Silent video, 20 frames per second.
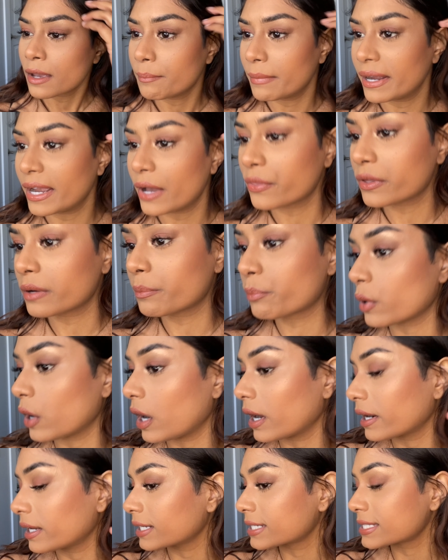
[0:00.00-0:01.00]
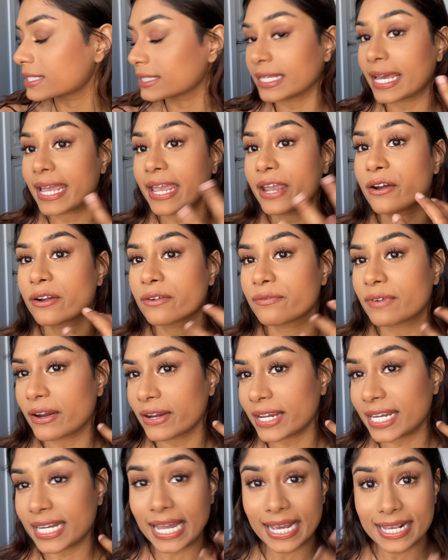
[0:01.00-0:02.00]
my other products layered very
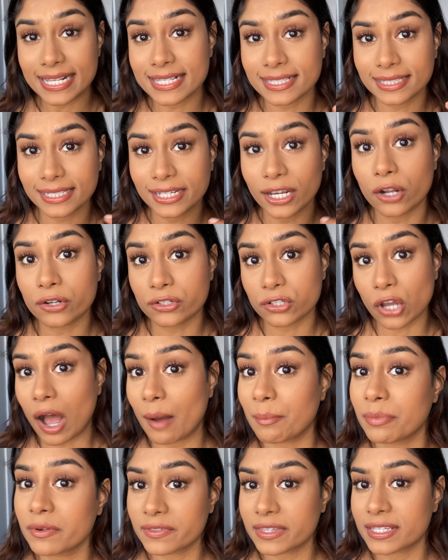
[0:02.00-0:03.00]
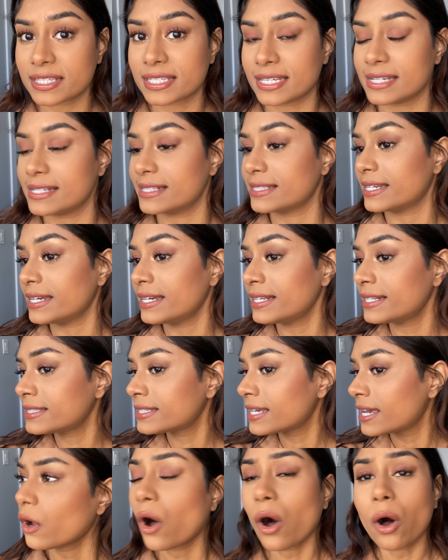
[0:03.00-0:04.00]
nicely on top of the skin
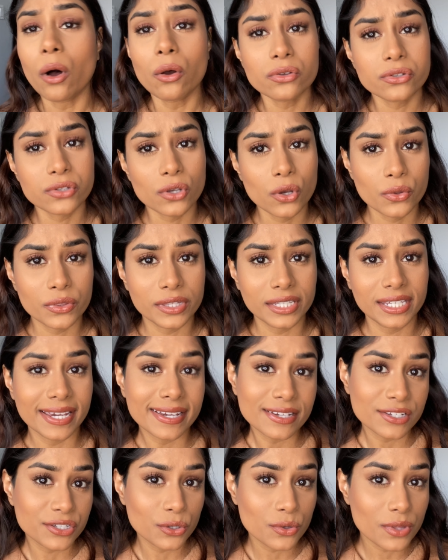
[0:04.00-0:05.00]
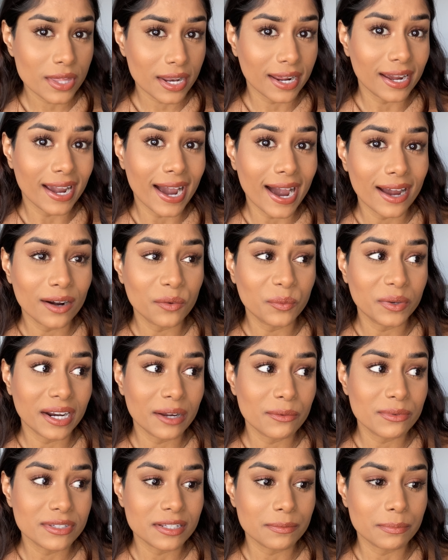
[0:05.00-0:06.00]
tint. Also, the issue that I had when I
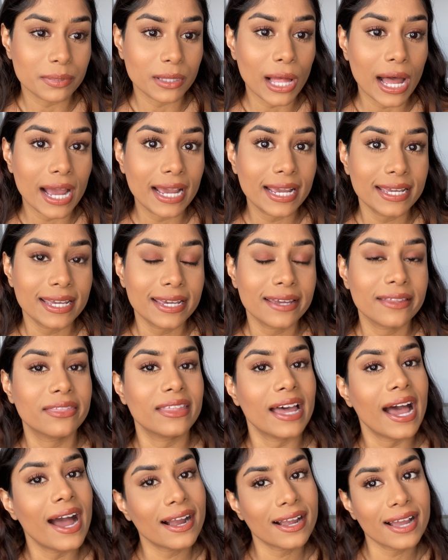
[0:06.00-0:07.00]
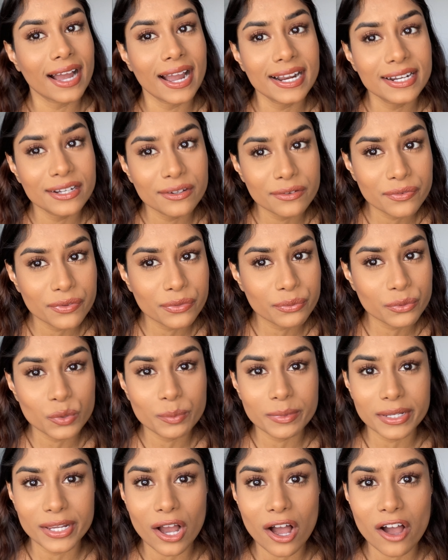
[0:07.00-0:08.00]
was applying it, that kind of threw
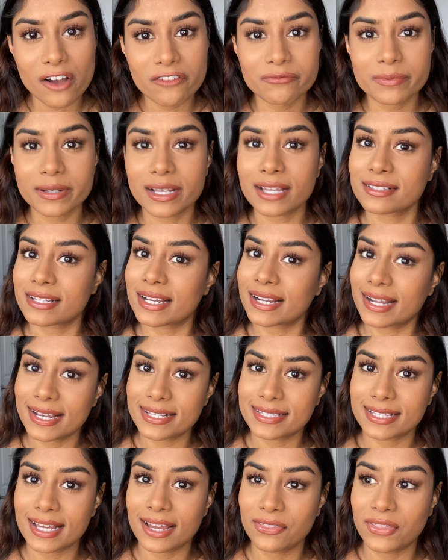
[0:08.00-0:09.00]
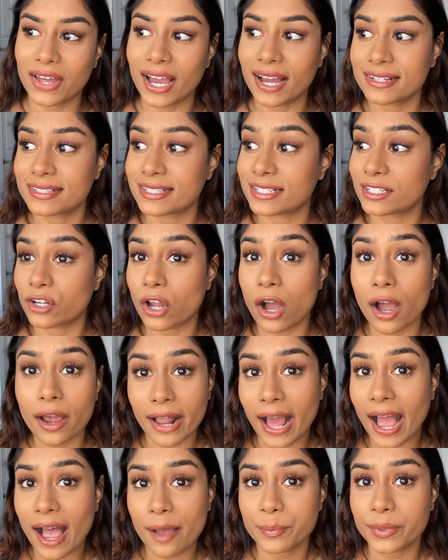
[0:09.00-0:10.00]
me off, because like I said, that did not
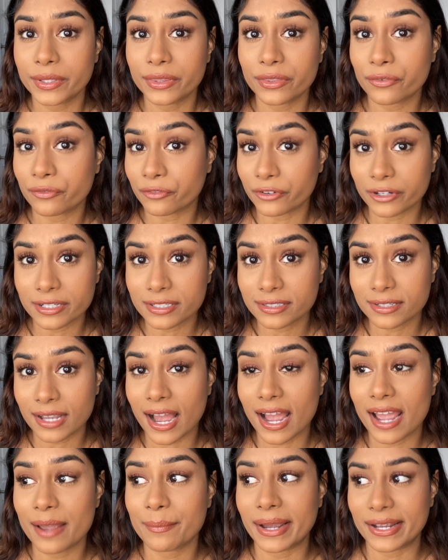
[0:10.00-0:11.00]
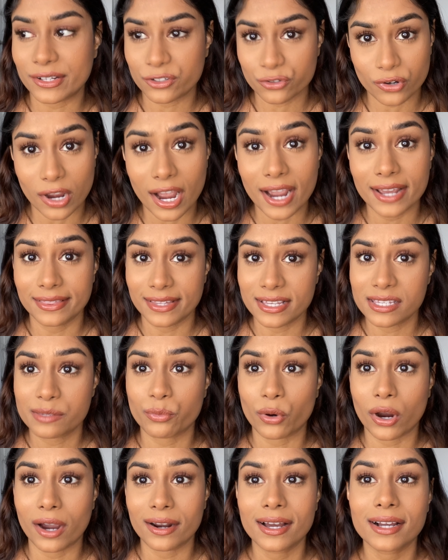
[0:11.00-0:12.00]
happen the first time I tried this
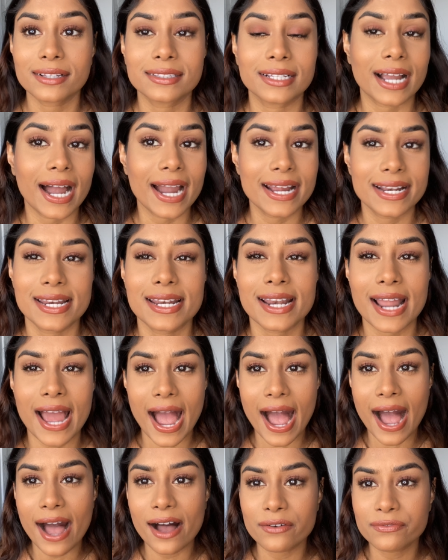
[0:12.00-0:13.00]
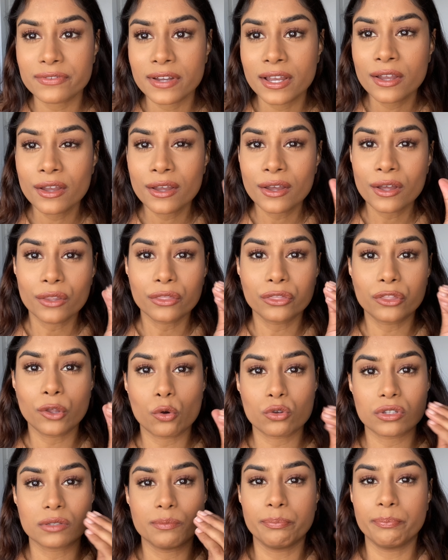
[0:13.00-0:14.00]
product. Like, I didn't have
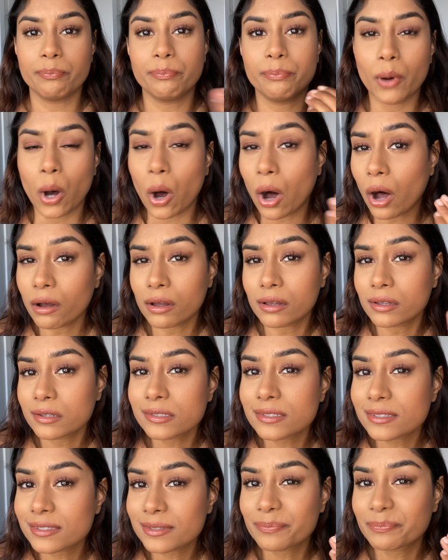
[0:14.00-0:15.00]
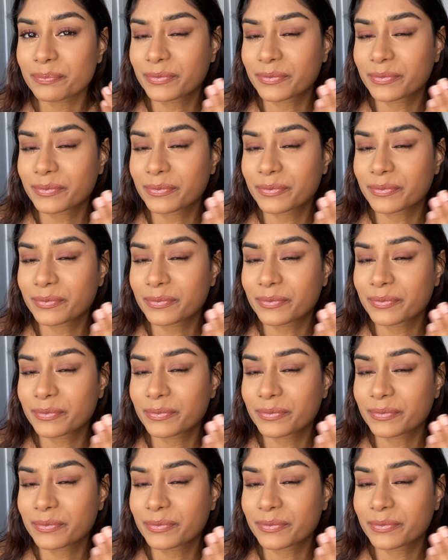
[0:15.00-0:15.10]
those balls.